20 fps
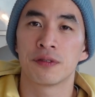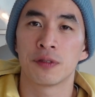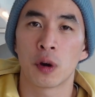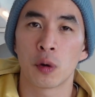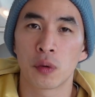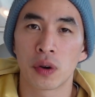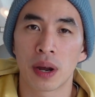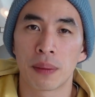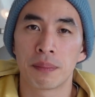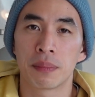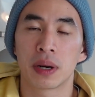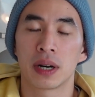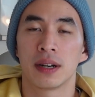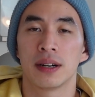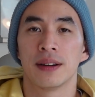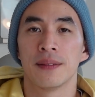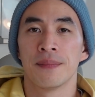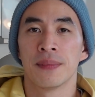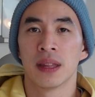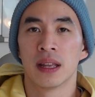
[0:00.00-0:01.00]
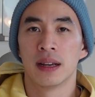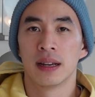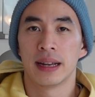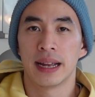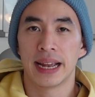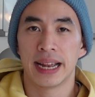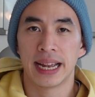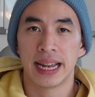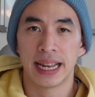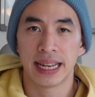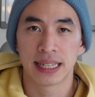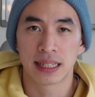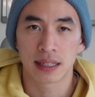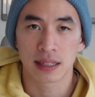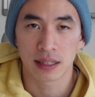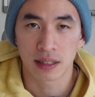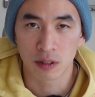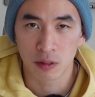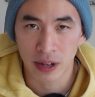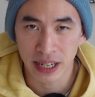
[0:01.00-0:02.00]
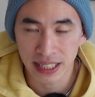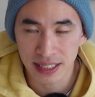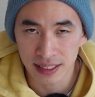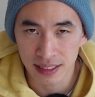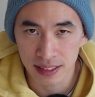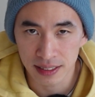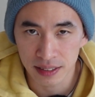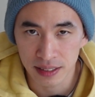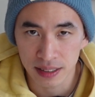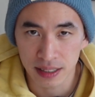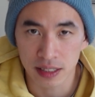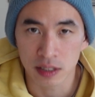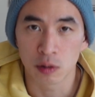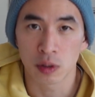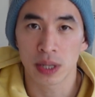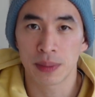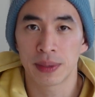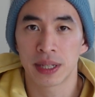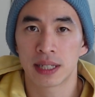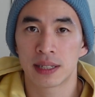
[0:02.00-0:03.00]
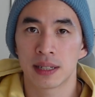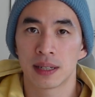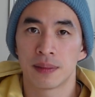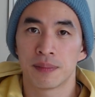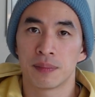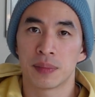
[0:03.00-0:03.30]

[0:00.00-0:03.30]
phone number and a rental agreement?